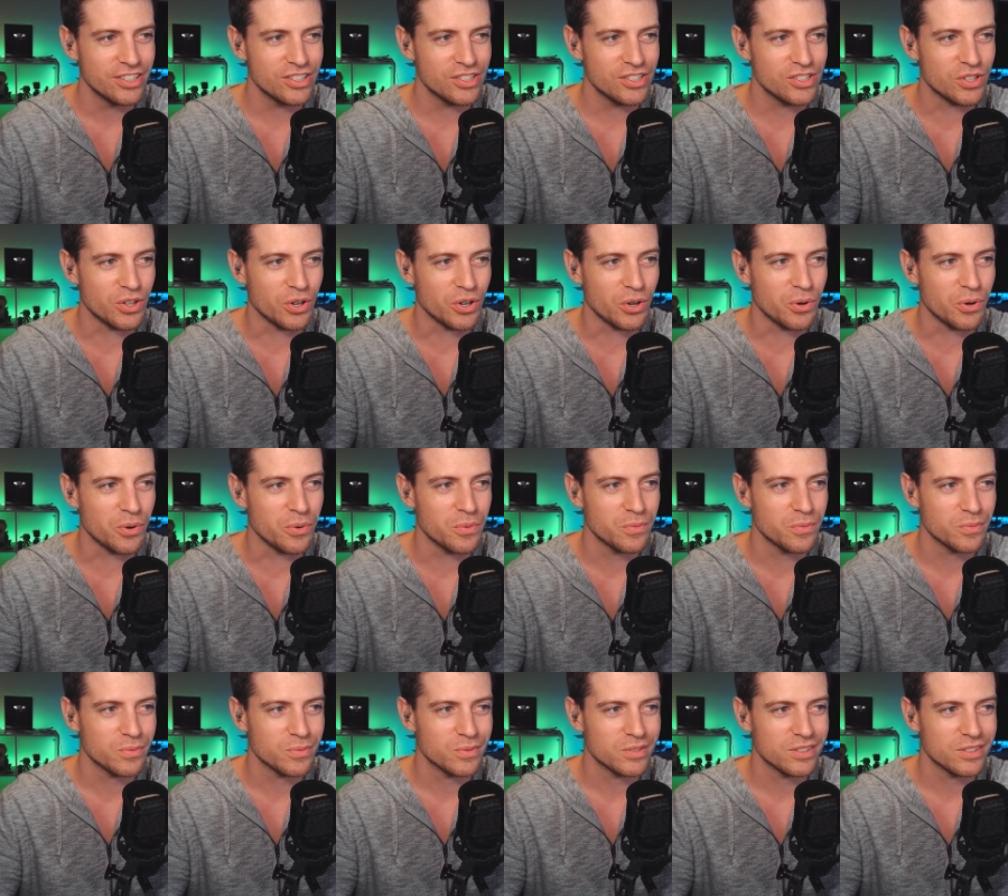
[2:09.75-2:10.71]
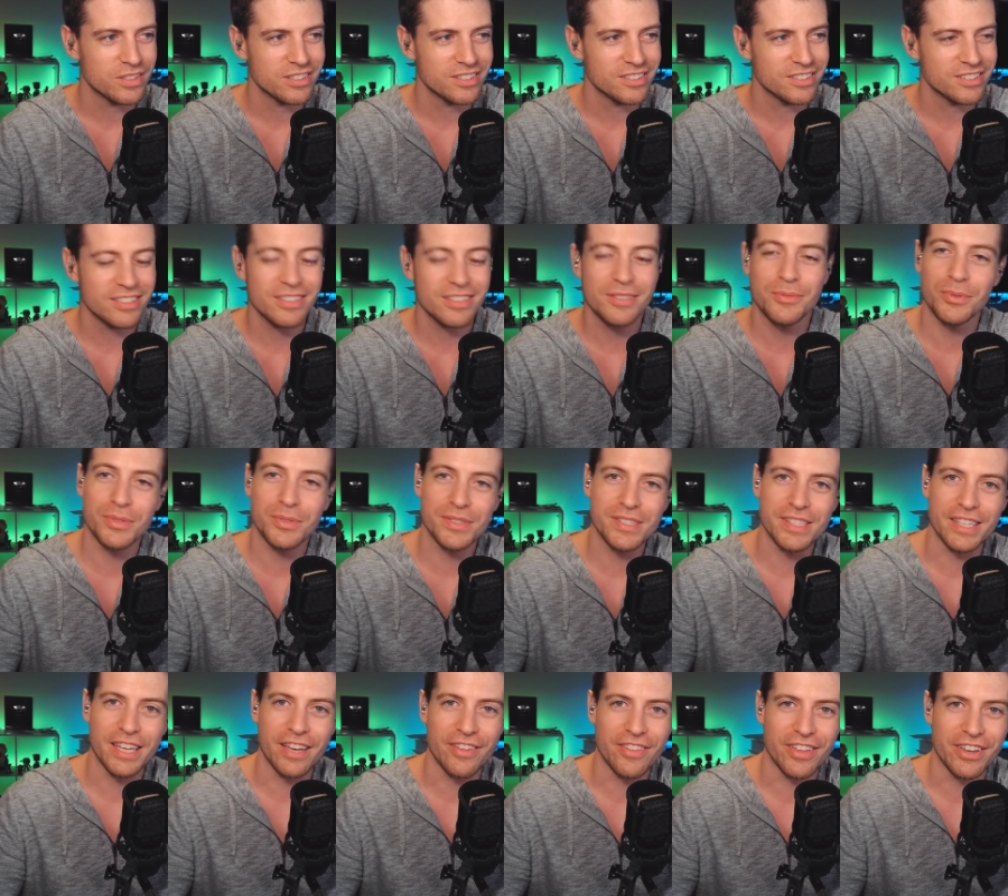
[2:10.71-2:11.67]
So we'll
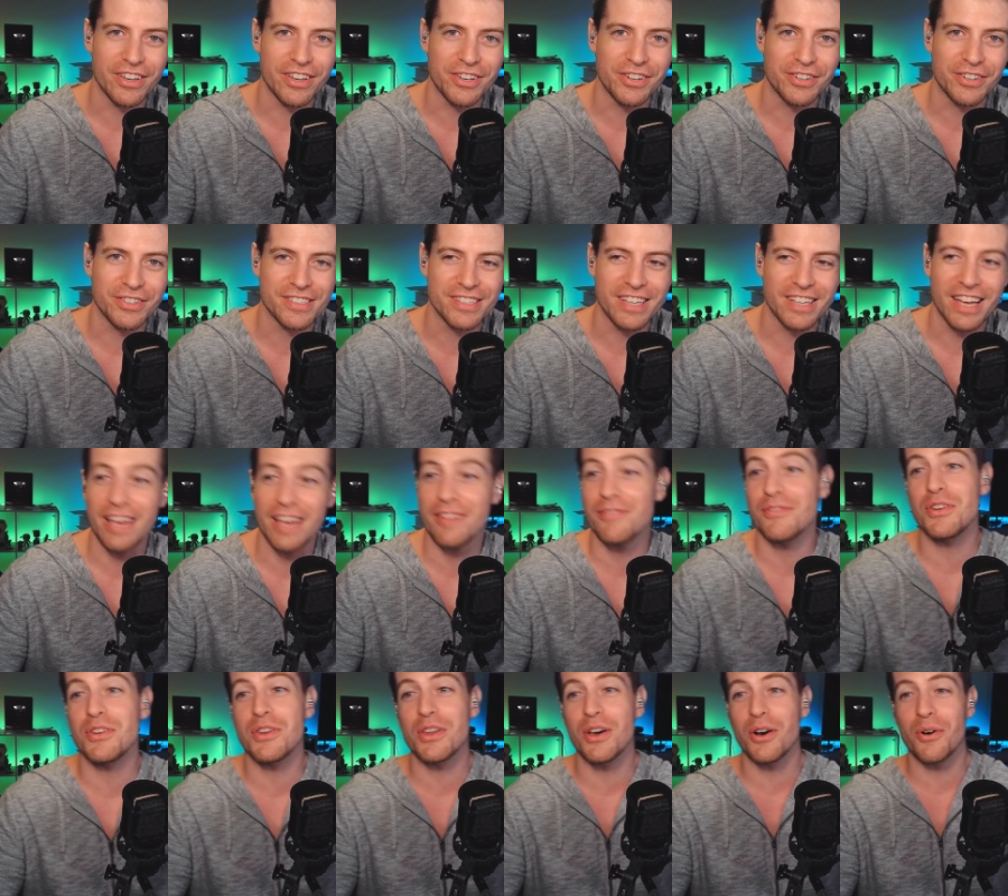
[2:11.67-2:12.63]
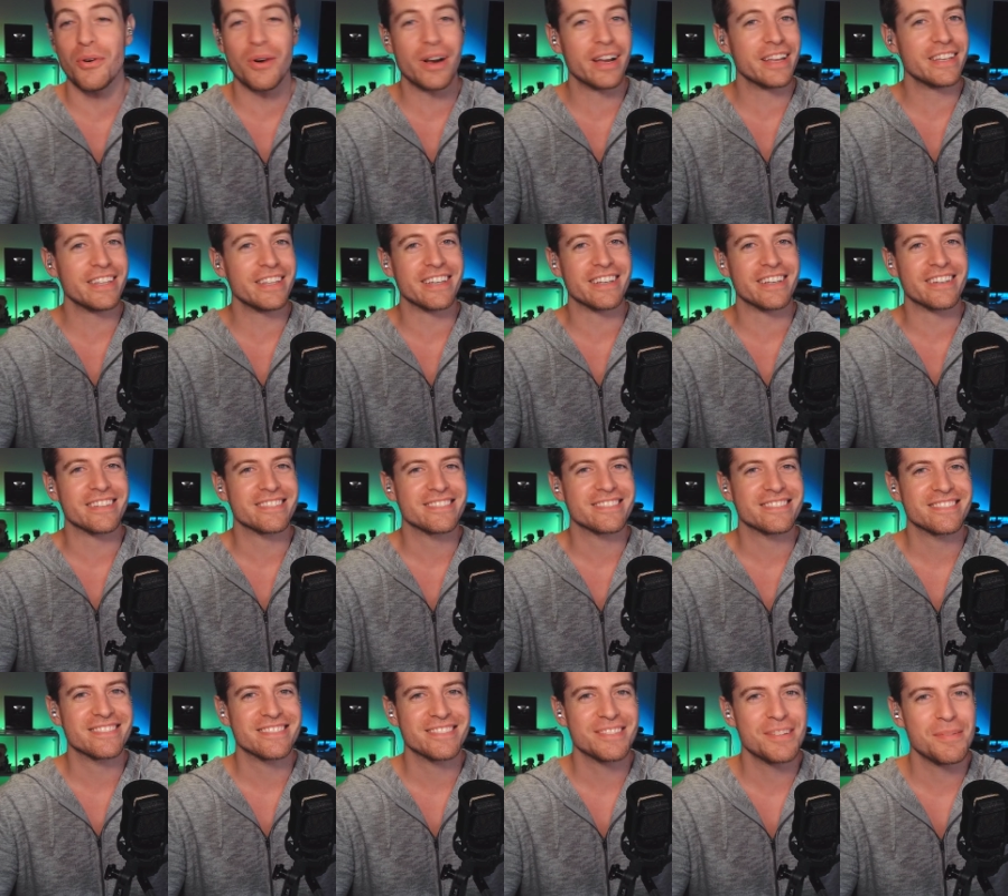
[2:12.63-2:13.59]
see how that goes. I have no idea,
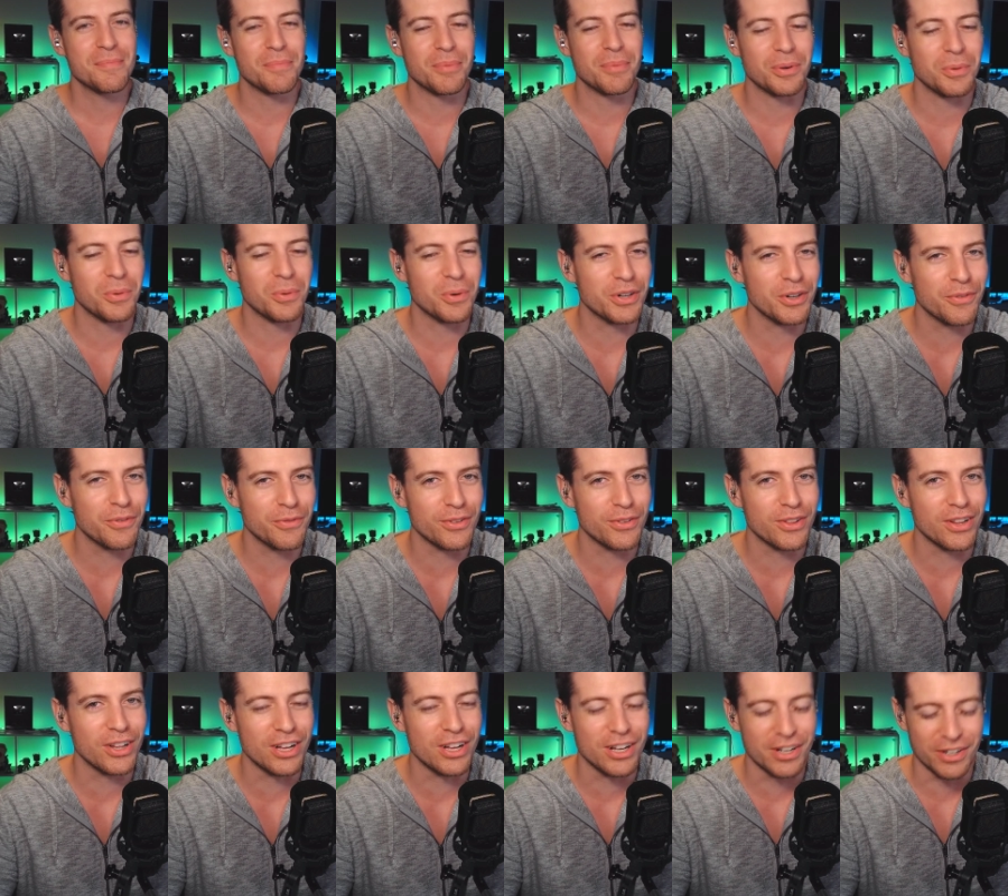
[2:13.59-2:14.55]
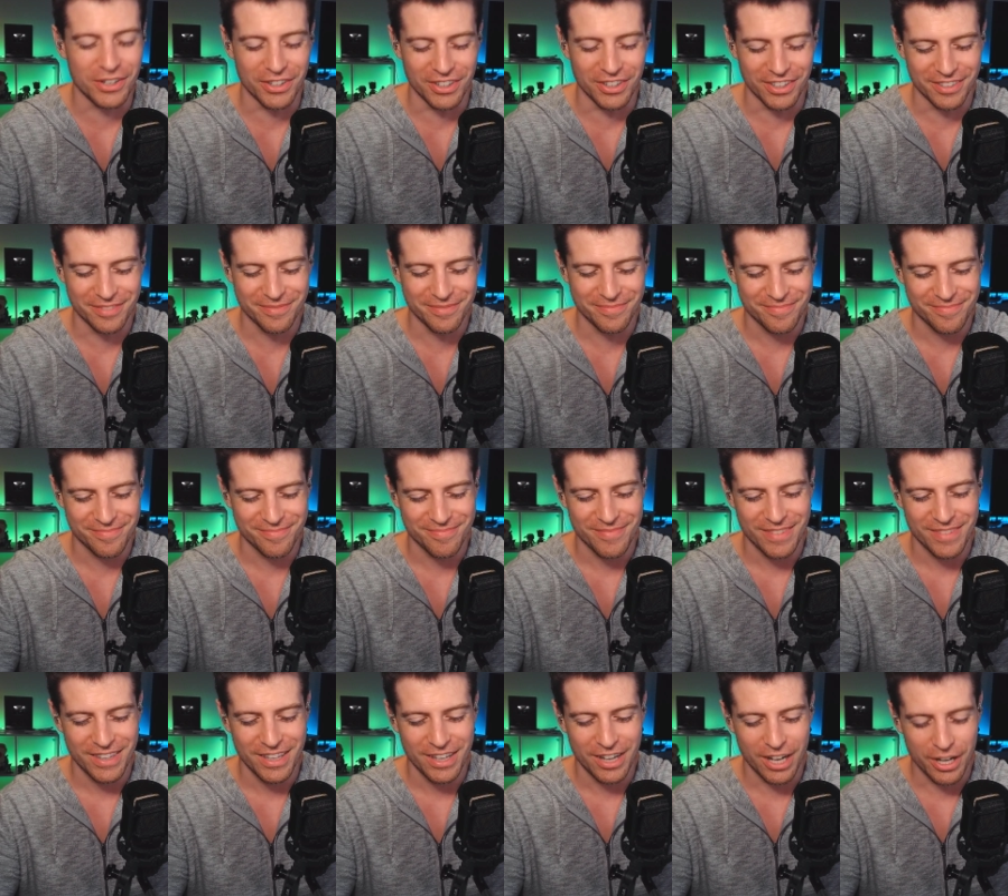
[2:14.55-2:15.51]
but we're in it for the long haul.
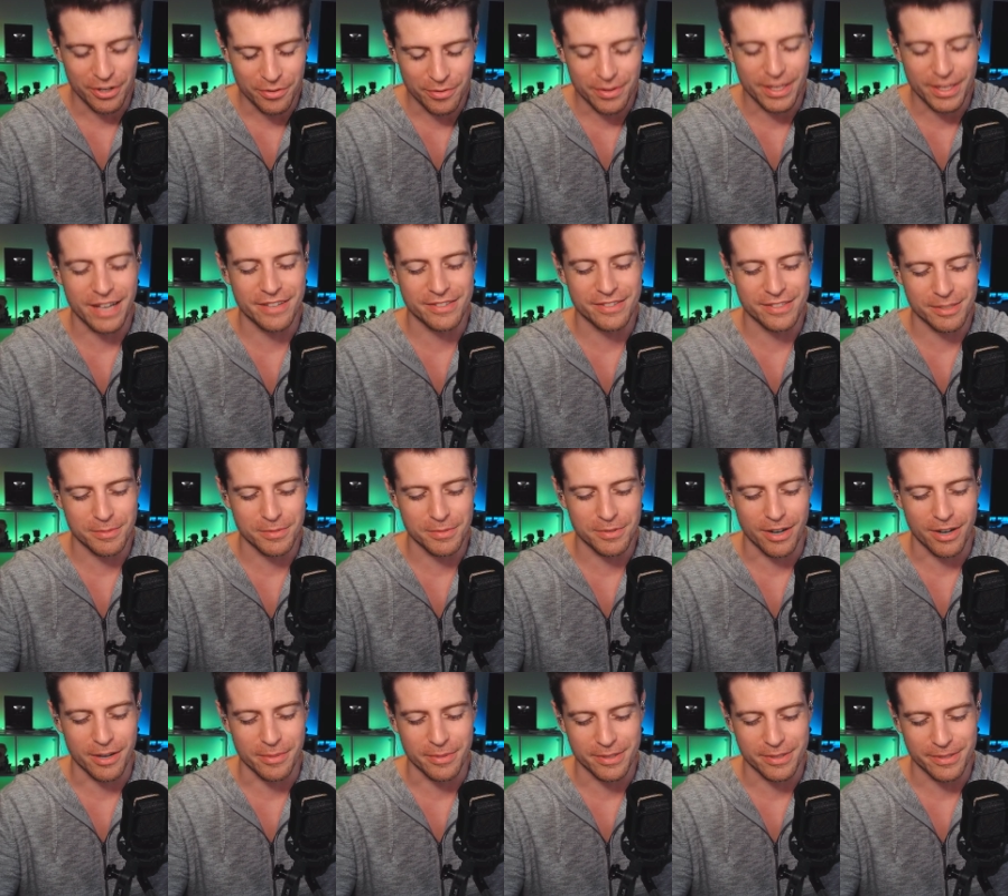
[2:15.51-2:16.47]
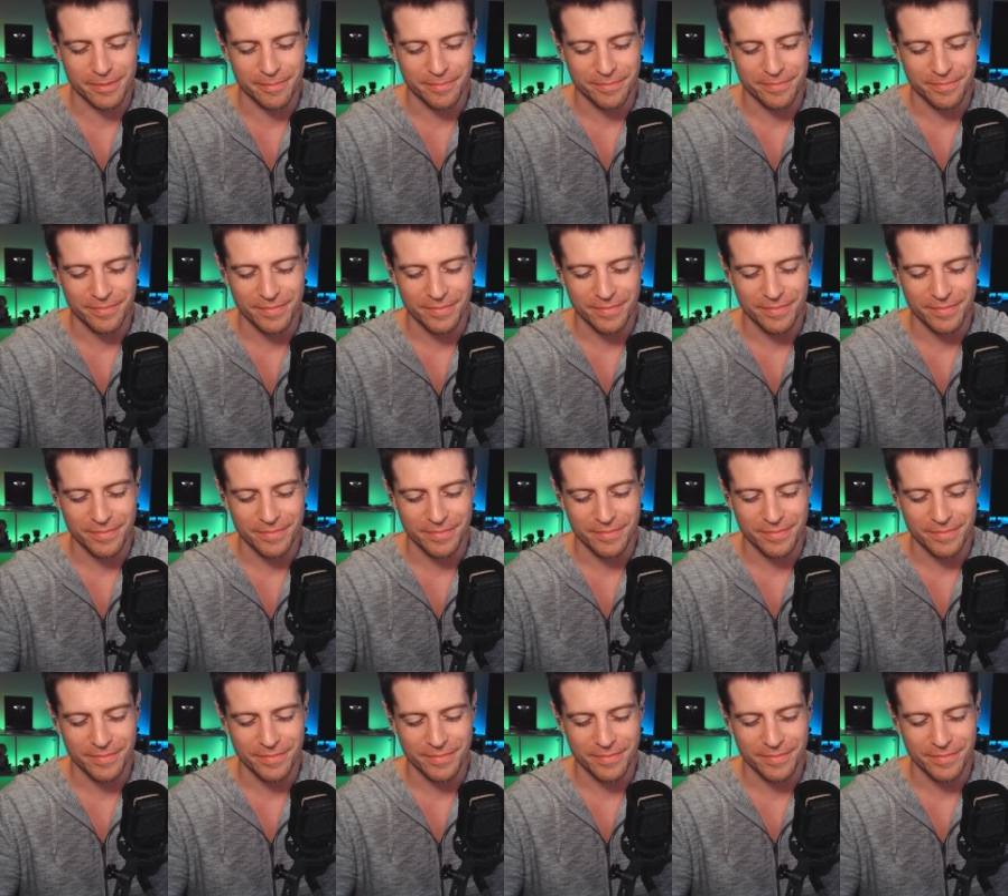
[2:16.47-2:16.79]
100,000 subscribers.